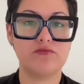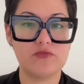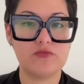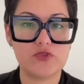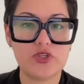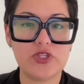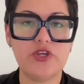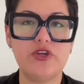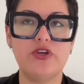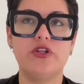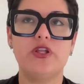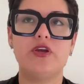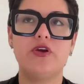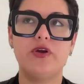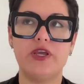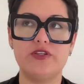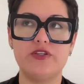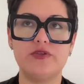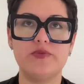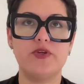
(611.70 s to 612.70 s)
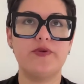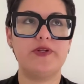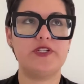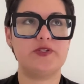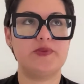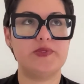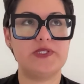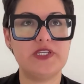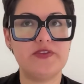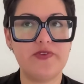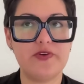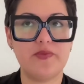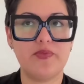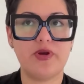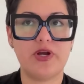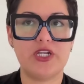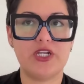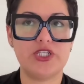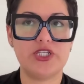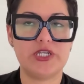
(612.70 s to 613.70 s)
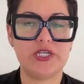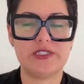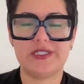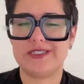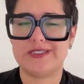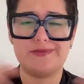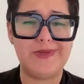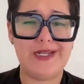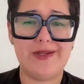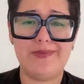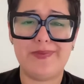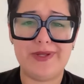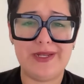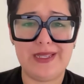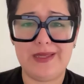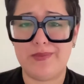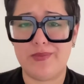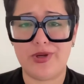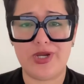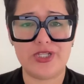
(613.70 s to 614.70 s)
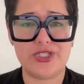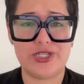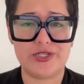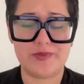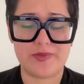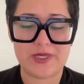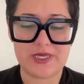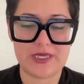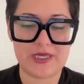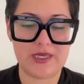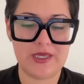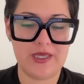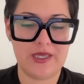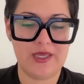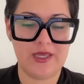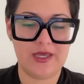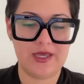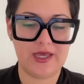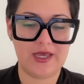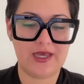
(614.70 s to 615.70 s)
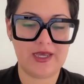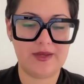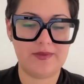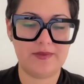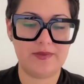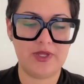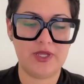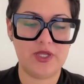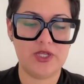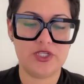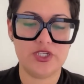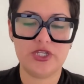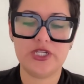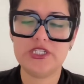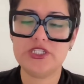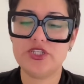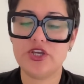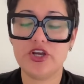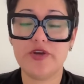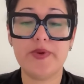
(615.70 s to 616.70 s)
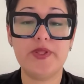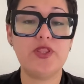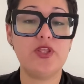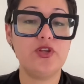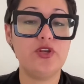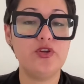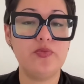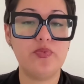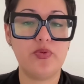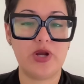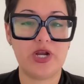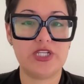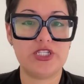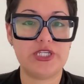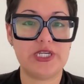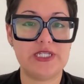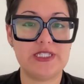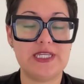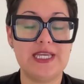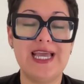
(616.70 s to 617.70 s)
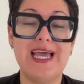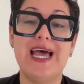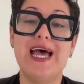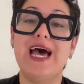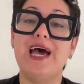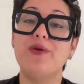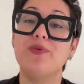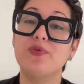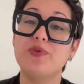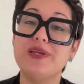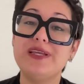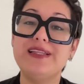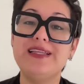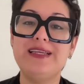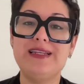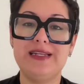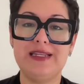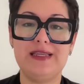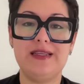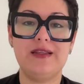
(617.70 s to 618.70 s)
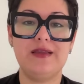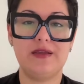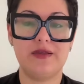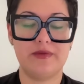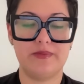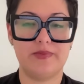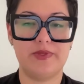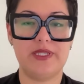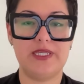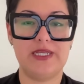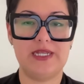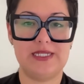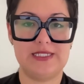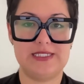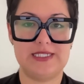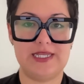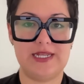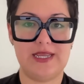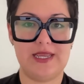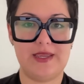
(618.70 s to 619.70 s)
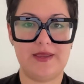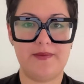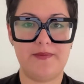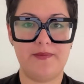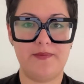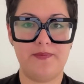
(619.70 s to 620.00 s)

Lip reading: So there you're like, okay, so I'm talking about a specific project. I just made up a name, Project B. So let's talk about the new project. I really need it completed today.